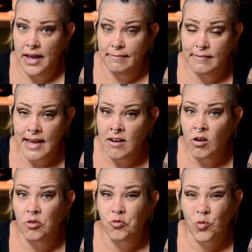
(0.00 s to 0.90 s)
and they
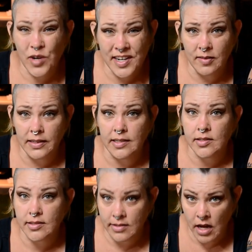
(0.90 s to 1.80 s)
are really
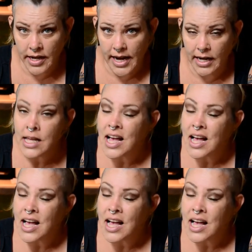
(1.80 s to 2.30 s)
stunning.